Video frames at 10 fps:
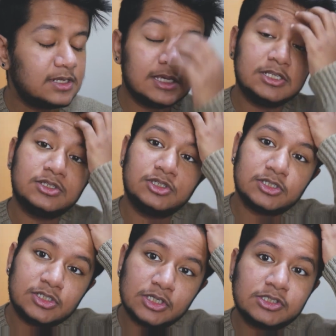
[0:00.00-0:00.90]
it is
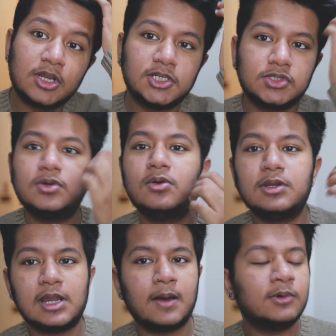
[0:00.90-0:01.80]
just testosterone
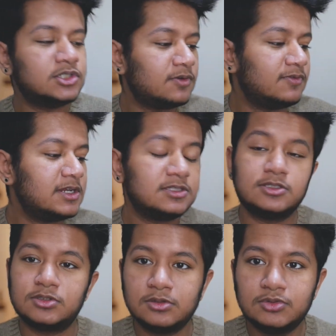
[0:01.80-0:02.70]
and how much of it is
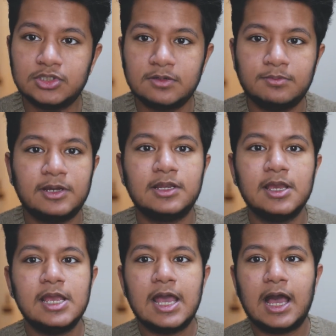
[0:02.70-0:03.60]
the solution, but
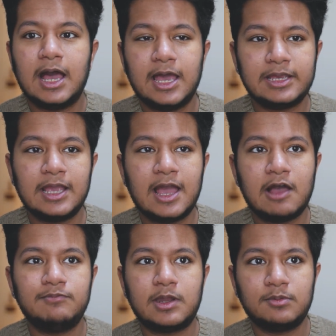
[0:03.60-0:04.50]
I
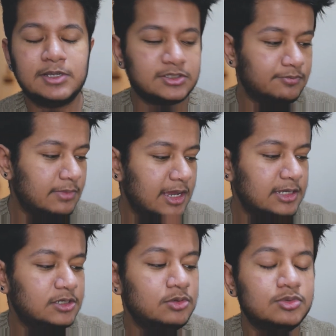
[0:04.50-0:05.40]
have better peace of
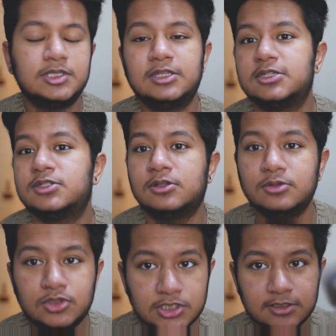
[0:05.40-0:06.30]
mind using this
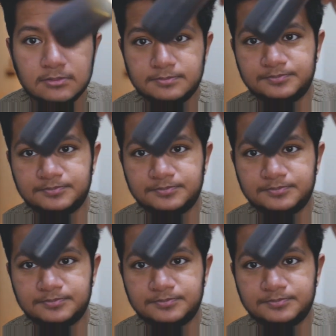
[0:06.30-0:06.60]
solution